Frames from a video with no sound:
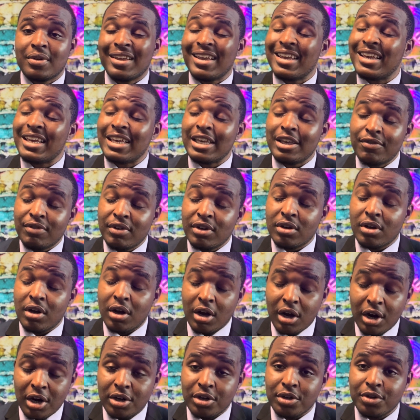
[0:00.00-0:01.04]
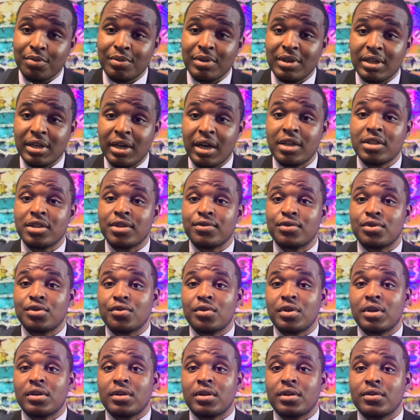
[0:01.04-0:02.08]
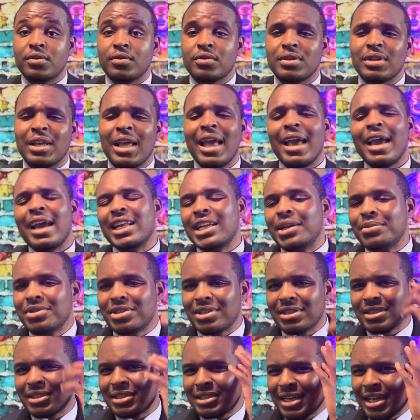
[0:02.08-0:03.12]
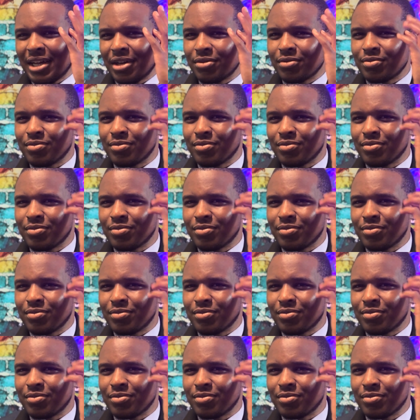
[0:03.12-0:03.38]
even harder because of student loans. And I'm just now